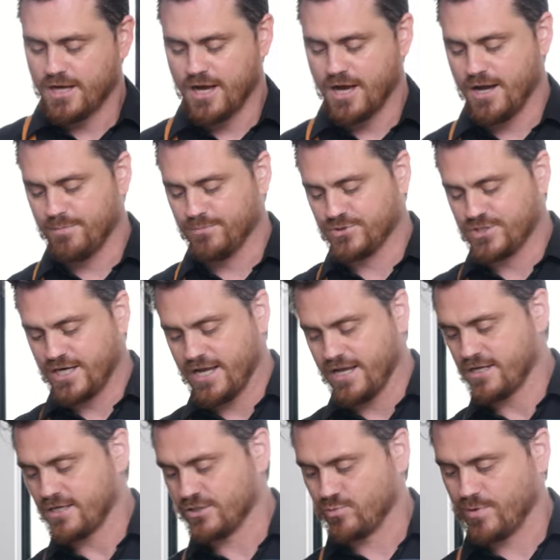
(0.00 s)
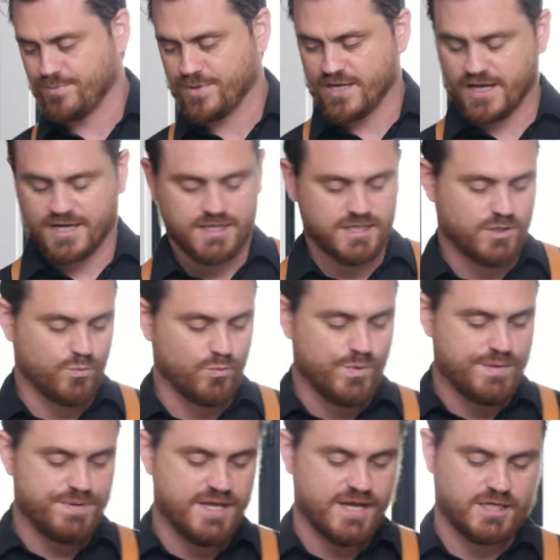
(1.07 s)
today, because we're
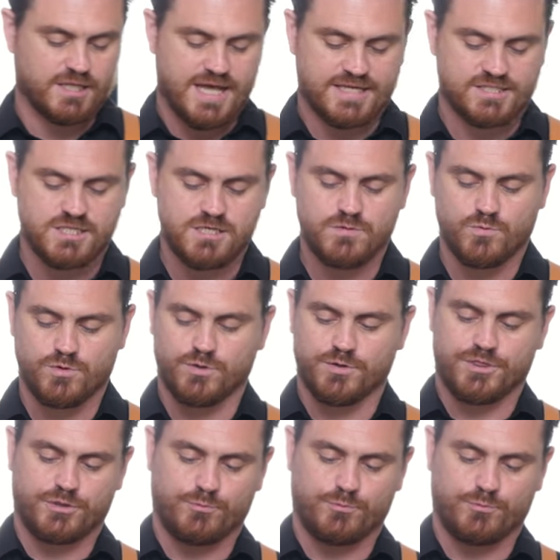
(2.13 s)
being classy. We're doing